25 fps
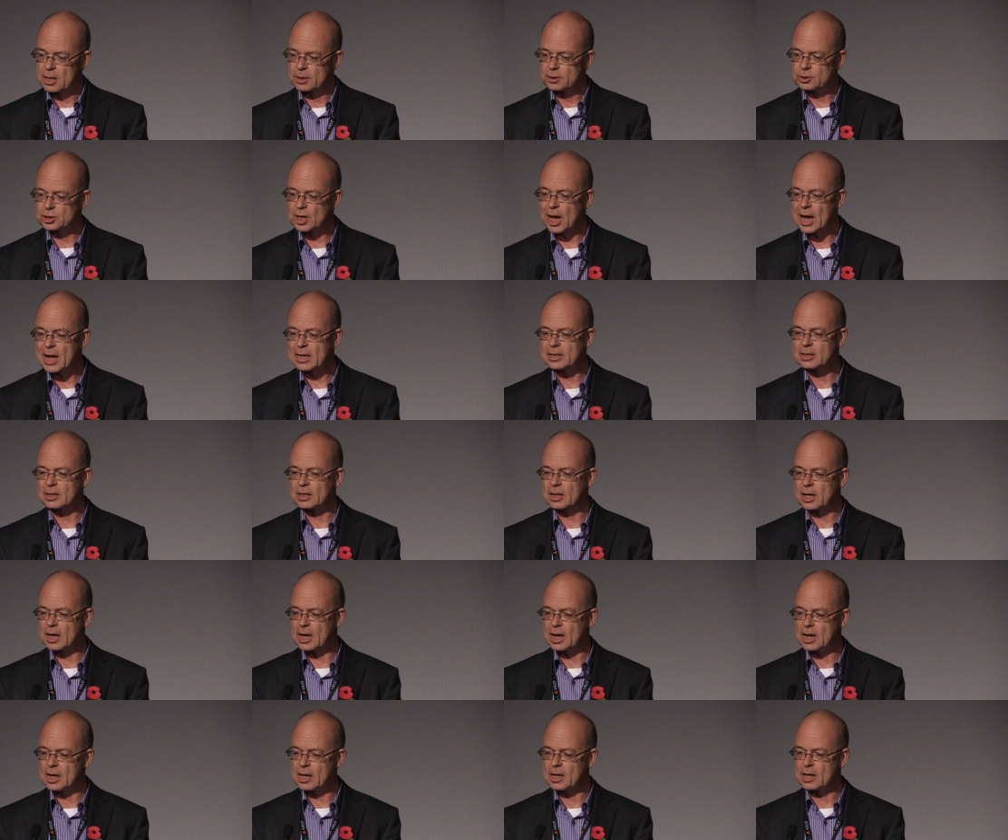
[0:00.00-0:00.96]
10
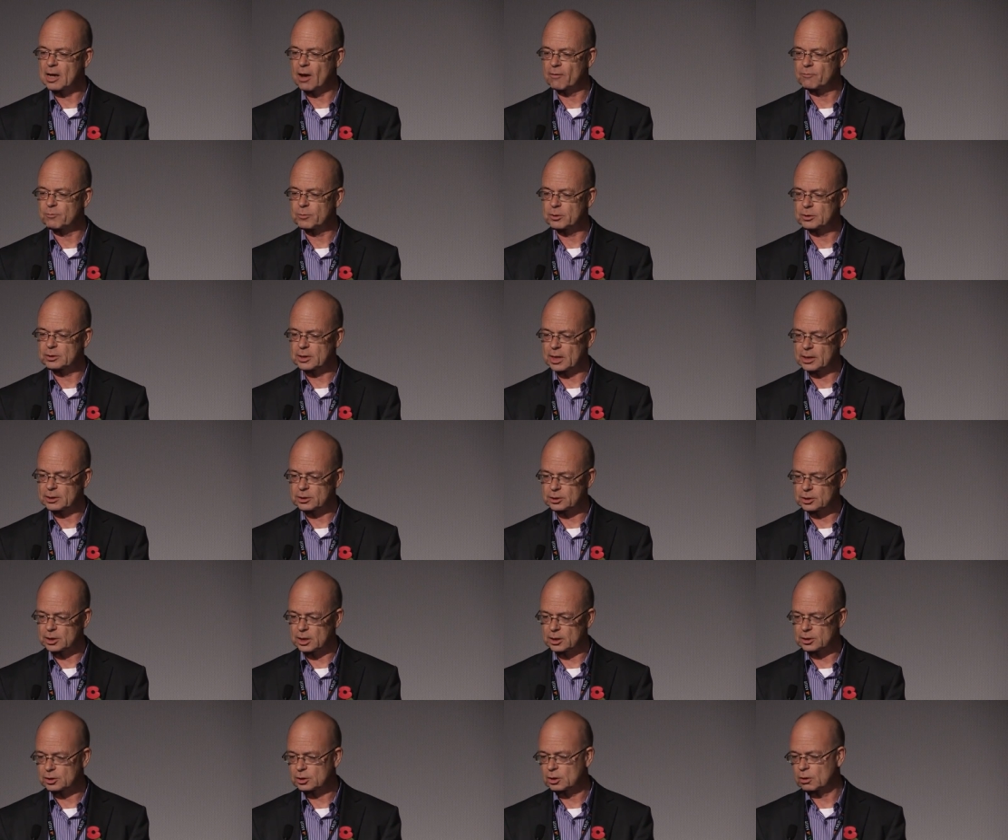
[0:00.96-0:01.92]
key government data
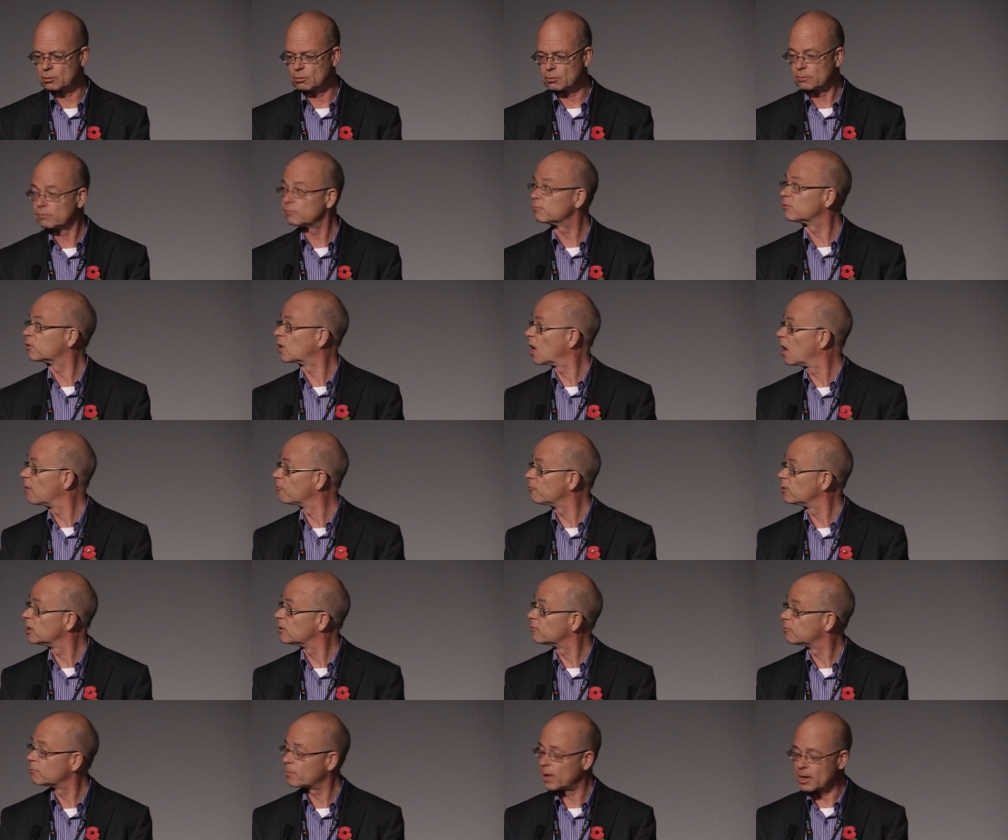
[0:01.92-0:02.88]
sets. So if you can't
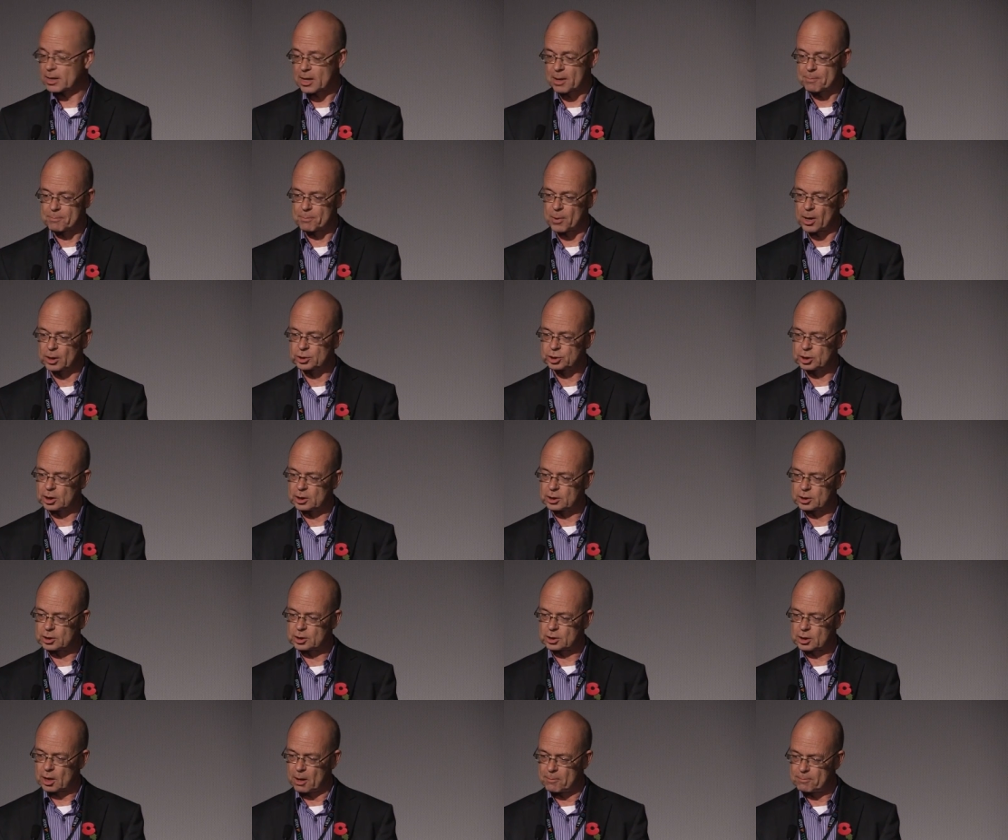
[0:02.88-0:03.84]
read it from back there,
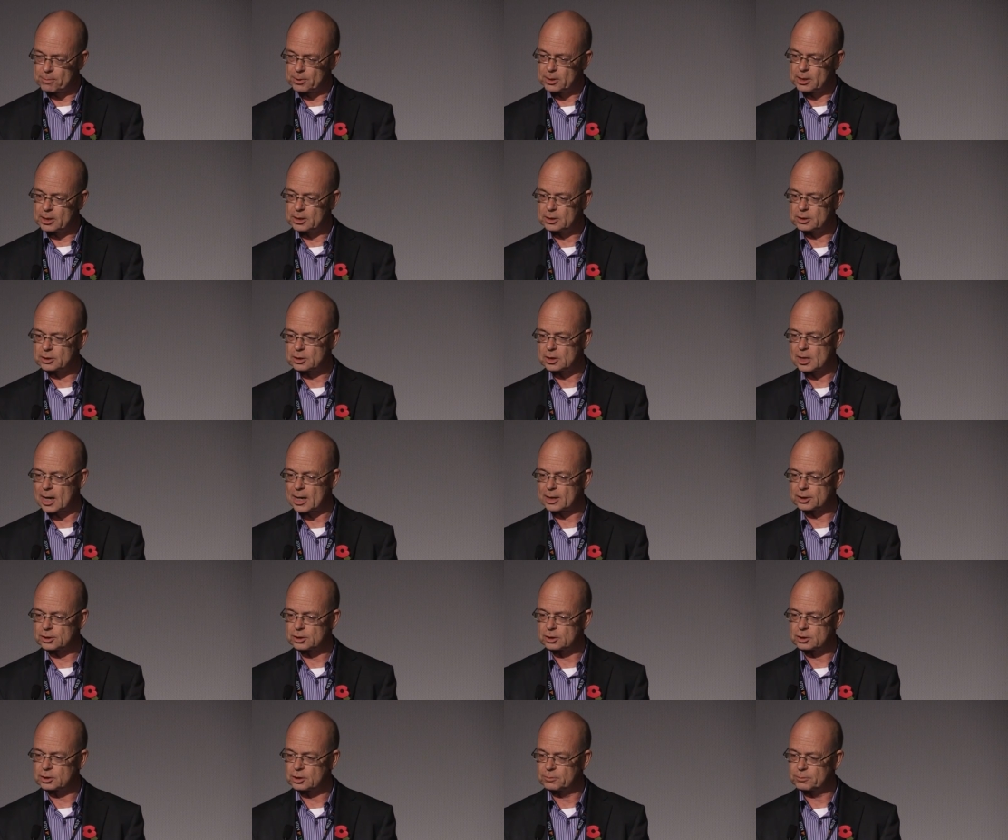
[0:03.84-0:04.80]
budgets, companies,
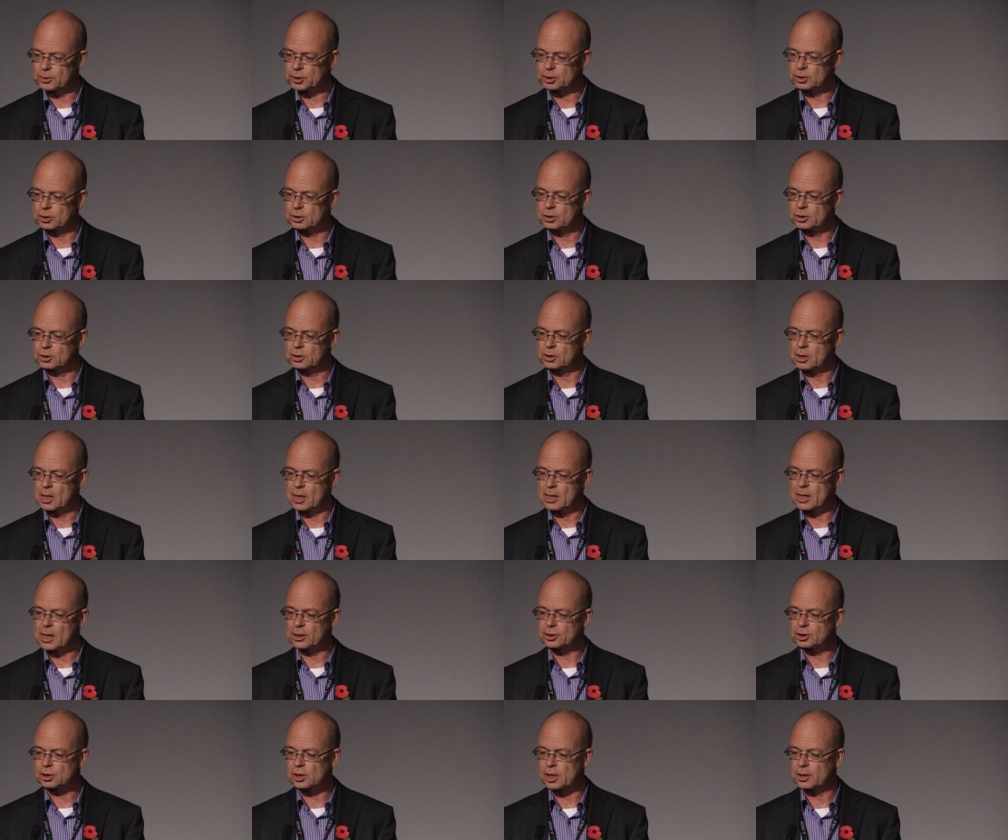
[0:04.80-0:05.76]
elections, emissions,
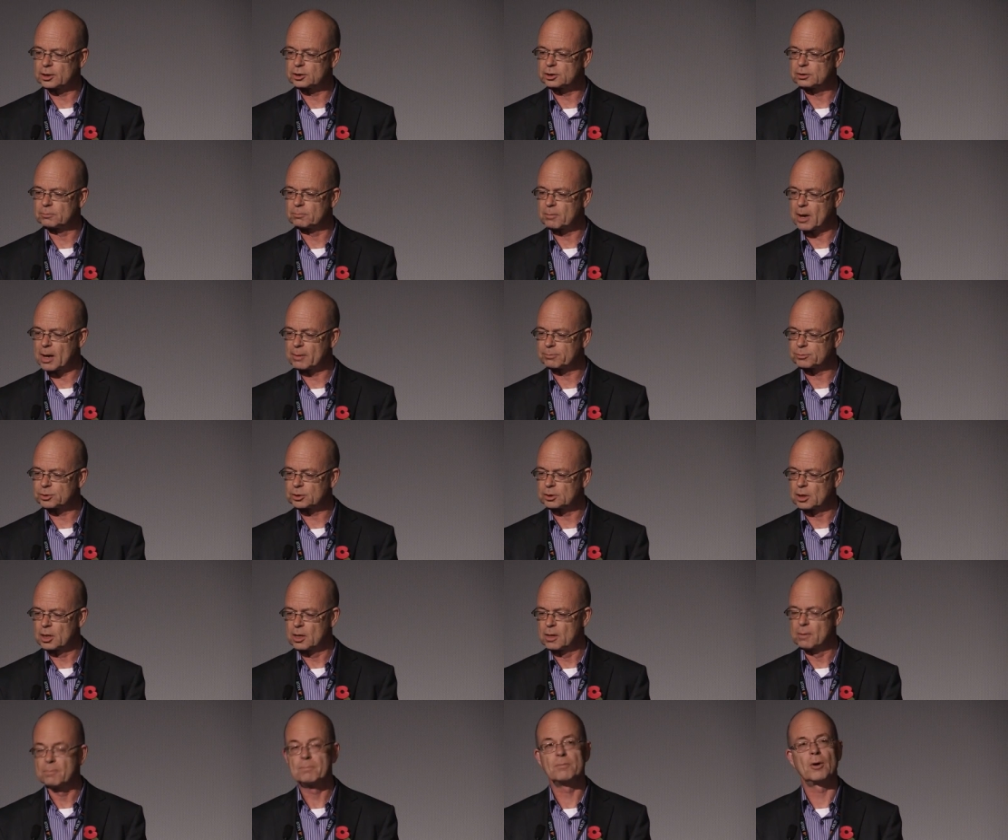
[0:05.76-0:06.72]
legislation, maps,
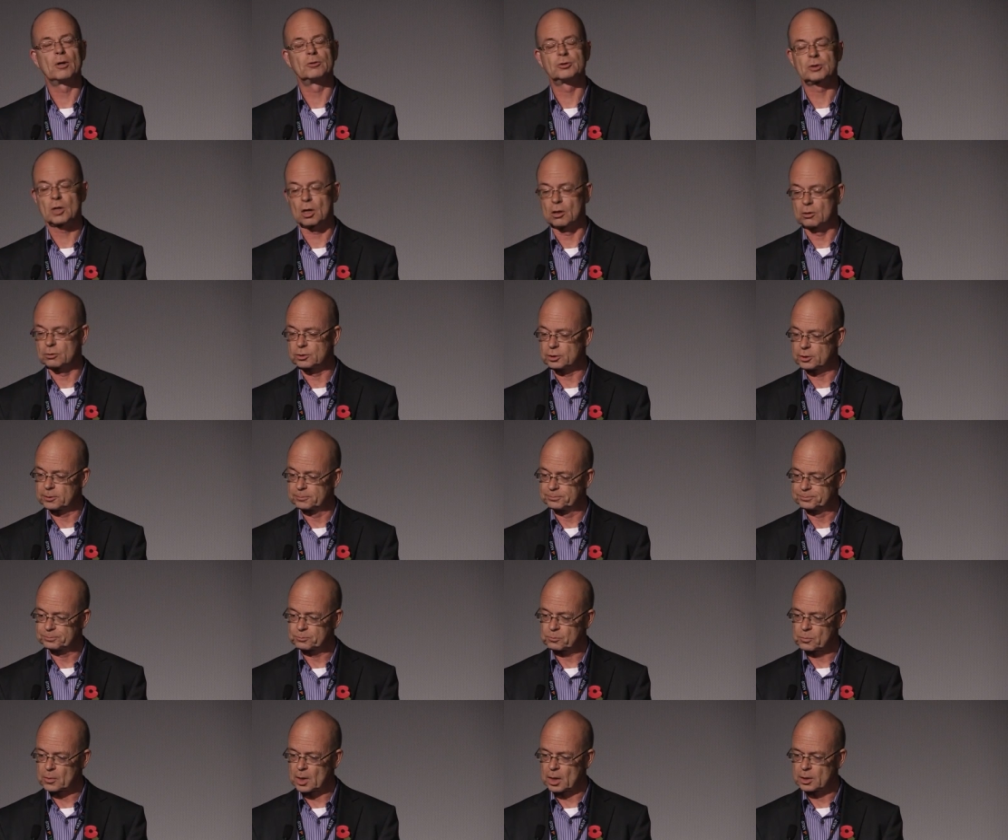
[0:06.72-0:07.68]
postcodes,
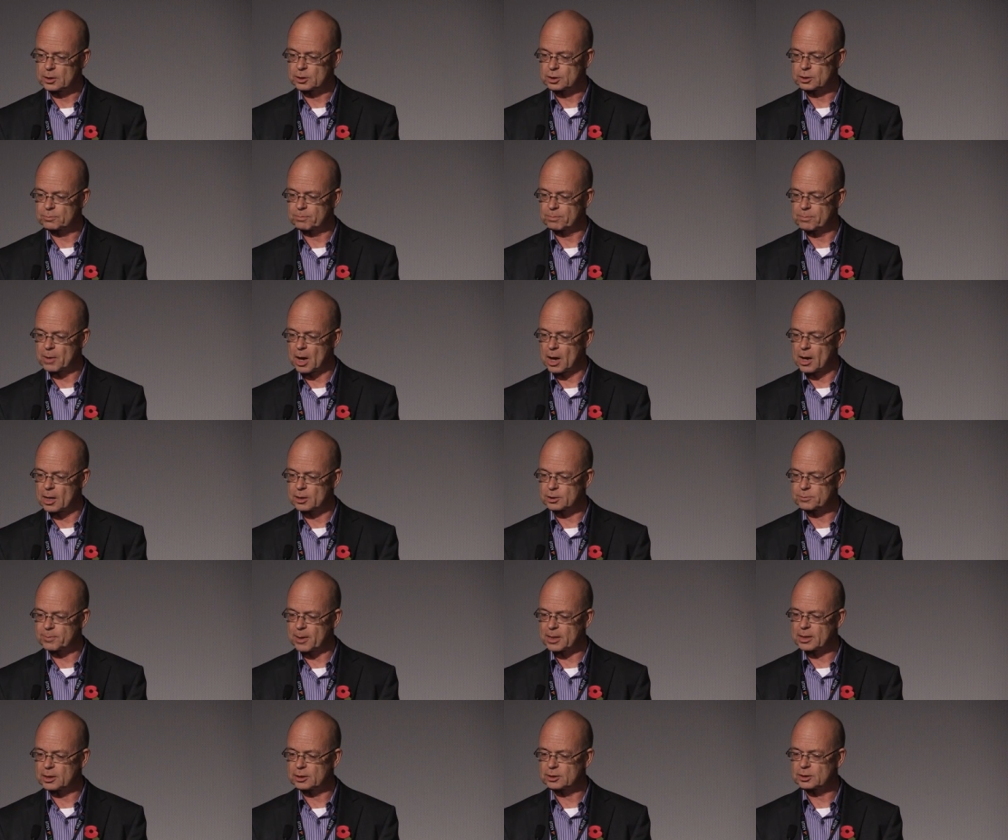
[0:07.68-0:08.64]

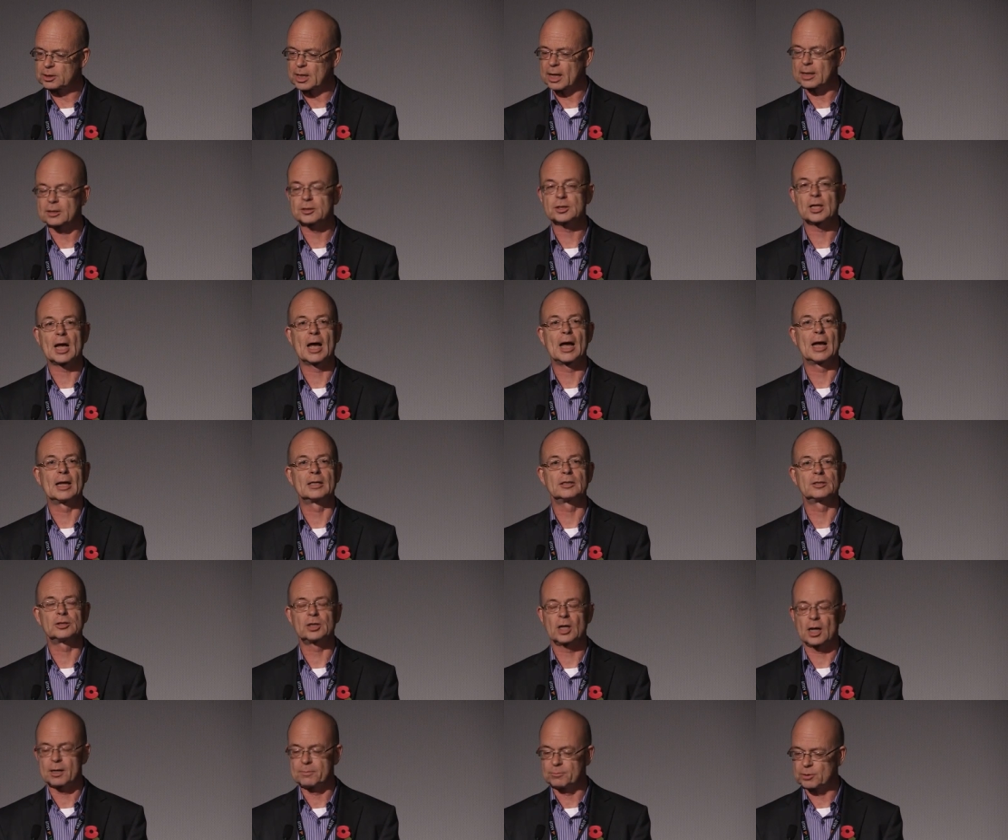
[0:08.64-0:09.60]
spending stats, and
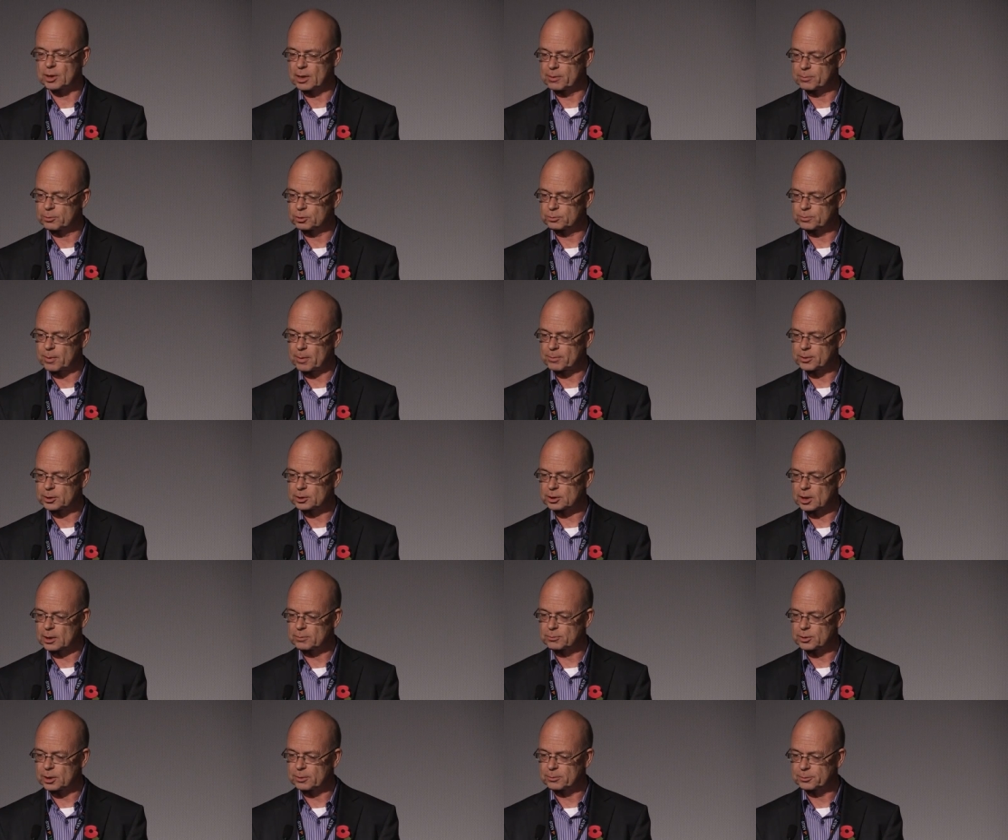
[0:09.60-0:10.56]
timetables, public
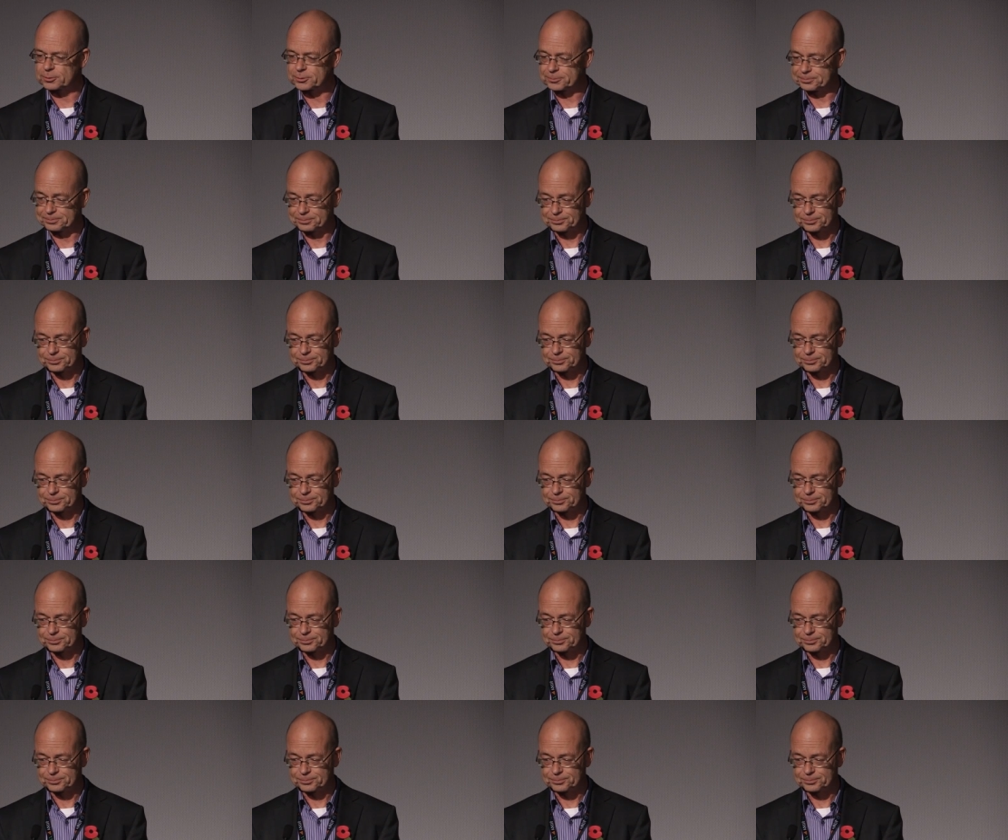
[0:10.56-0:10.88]
timetables.